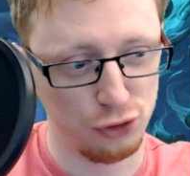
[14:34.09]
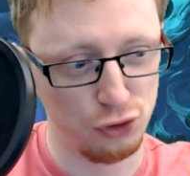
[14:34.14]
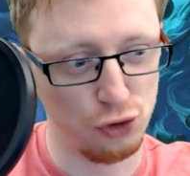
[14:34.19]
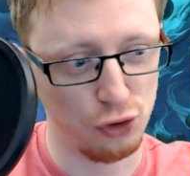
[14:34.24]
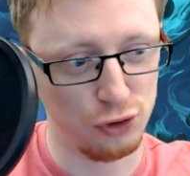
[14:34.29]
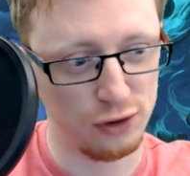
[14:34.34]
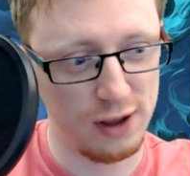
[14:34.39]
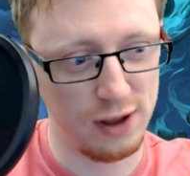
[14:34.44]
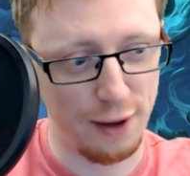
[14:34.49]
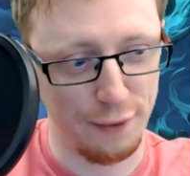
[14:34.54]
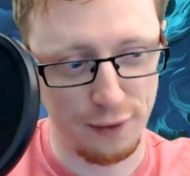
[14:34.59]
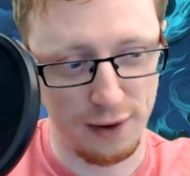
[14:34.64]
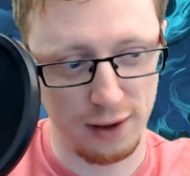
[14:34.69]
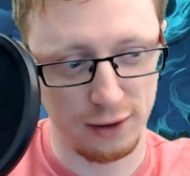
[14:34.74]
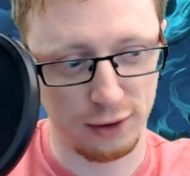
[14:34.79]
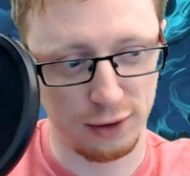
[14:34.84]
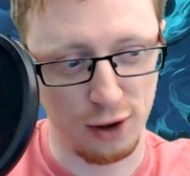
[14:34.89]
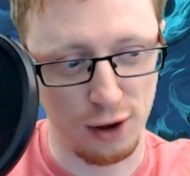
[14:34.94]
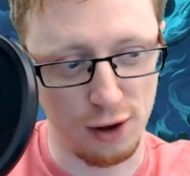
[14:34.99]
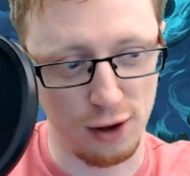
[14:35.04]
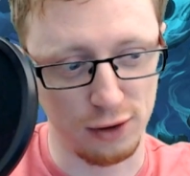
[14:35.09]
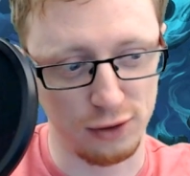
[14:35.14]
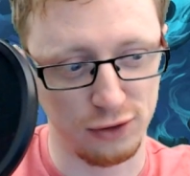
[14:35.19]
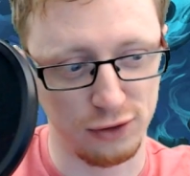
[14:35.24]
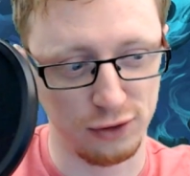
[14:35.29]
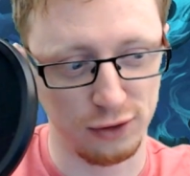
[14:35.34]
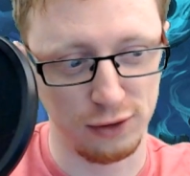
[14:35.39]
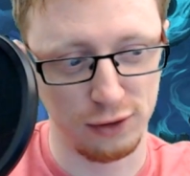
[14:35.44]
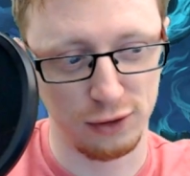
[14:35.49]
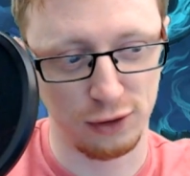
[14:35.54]
Your Death Rattle
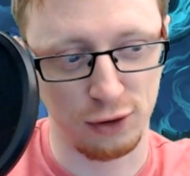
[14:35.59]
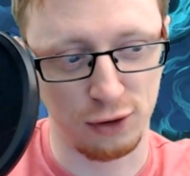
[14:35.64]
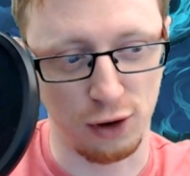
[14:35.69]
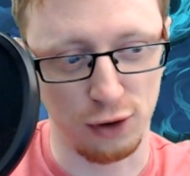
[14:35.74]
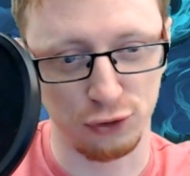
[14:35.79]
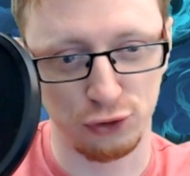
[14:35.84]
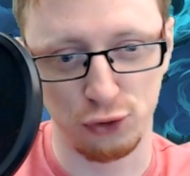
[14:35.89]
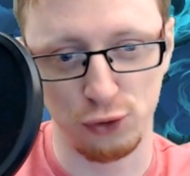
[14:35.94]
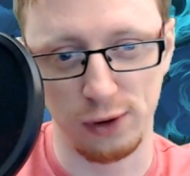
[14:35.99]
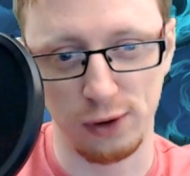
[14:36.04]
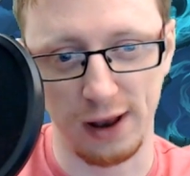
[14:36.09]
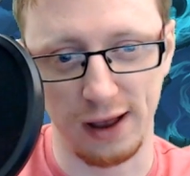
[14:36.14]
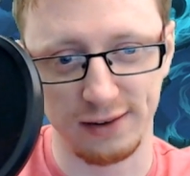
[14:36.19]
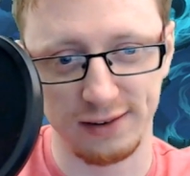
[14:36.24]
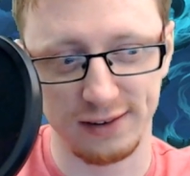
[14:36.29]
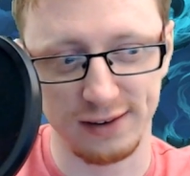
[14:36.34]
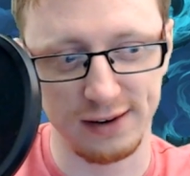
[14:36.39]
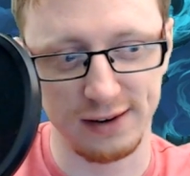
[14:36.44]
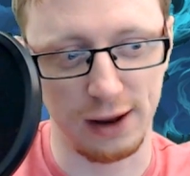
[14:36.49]
cards cost 2 less.